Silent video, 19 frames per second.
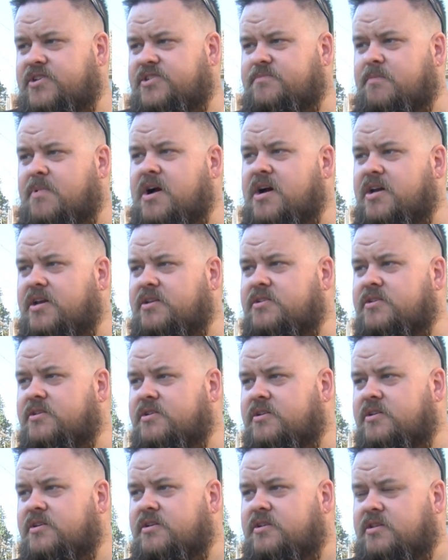mind
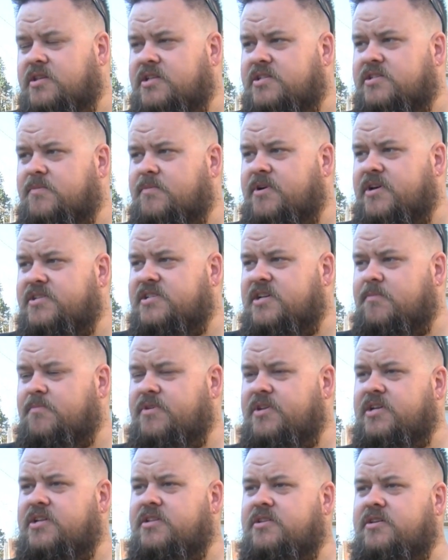that somebody has not
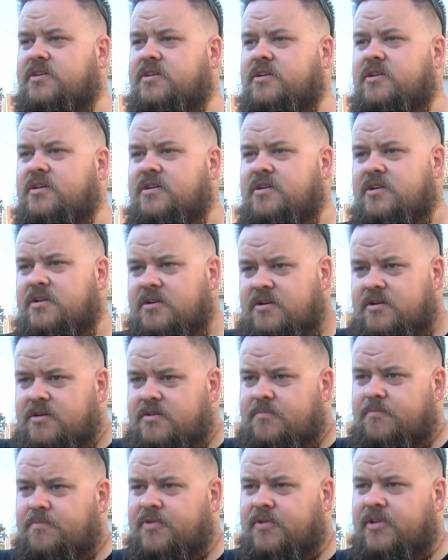been in the
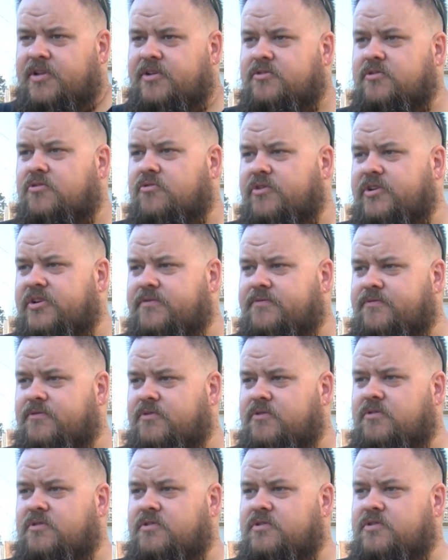political arena
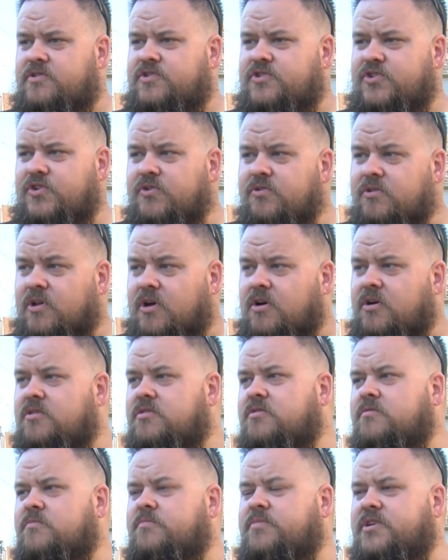for too
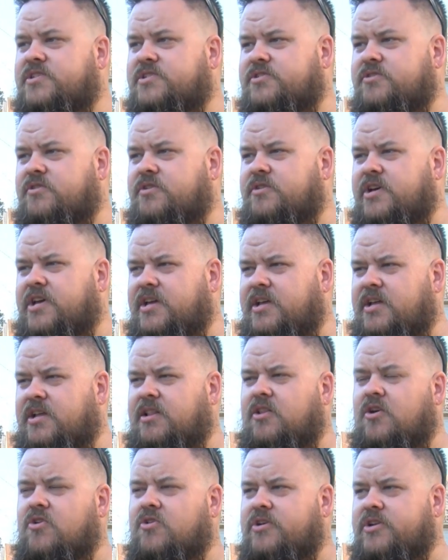long, but still
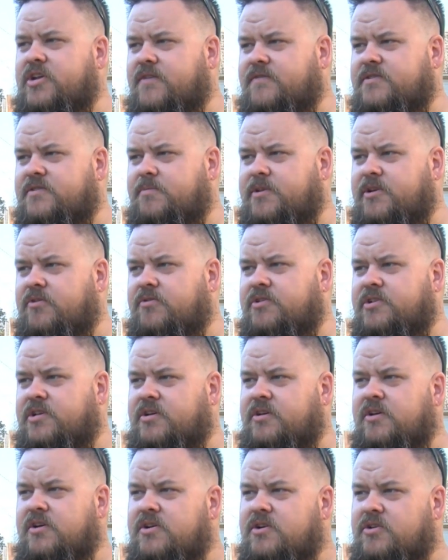long enough to be able
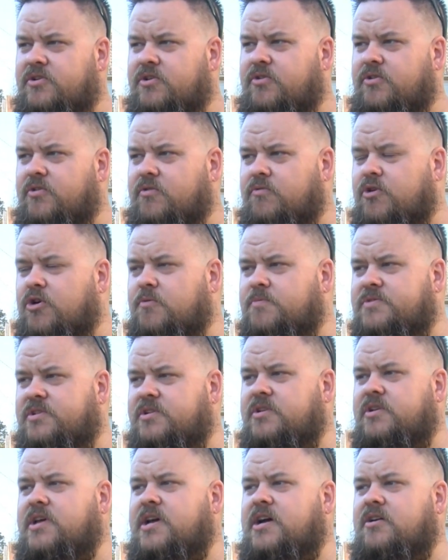to know the ropes
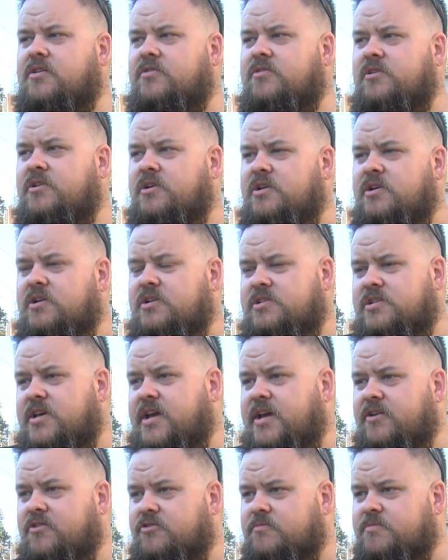and how to
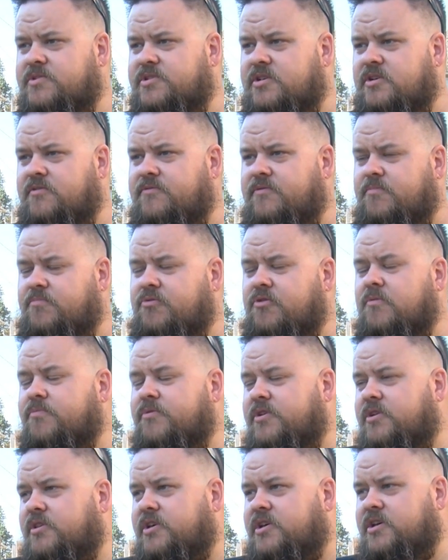handle himself
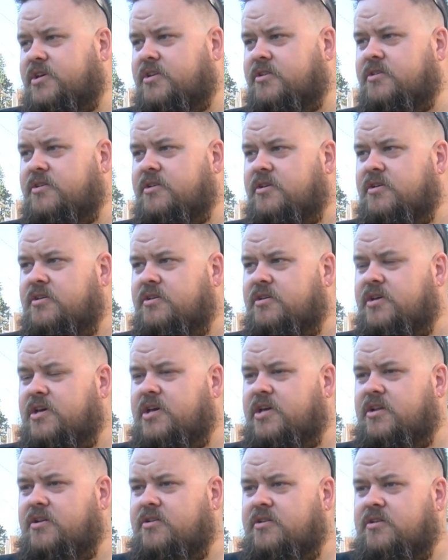appropriately
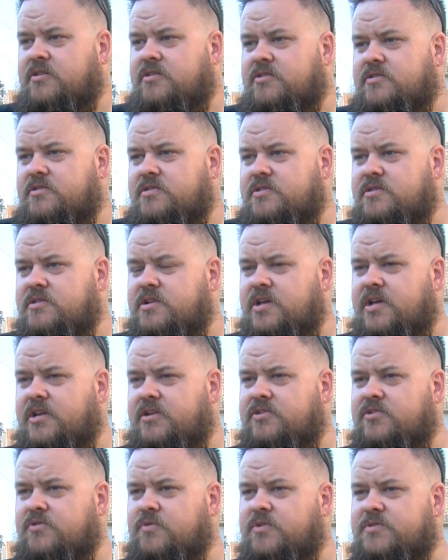
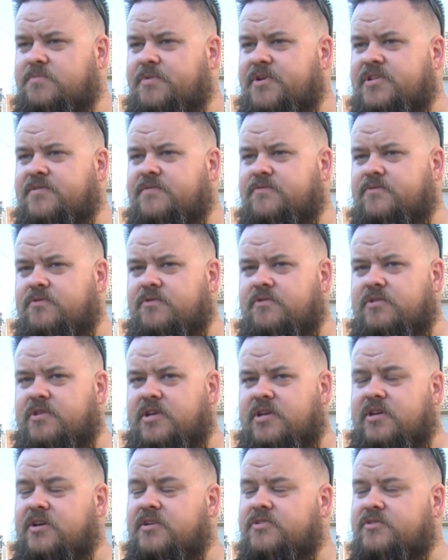and do what's best for the
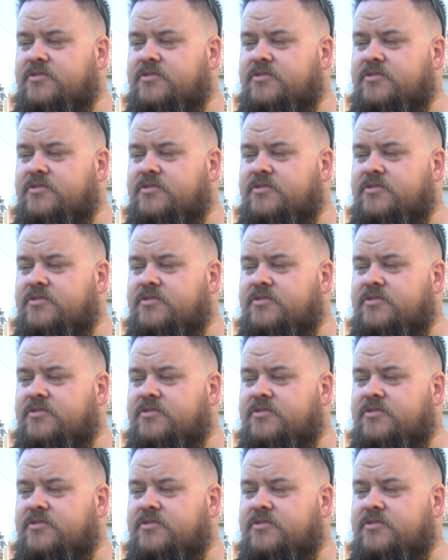country.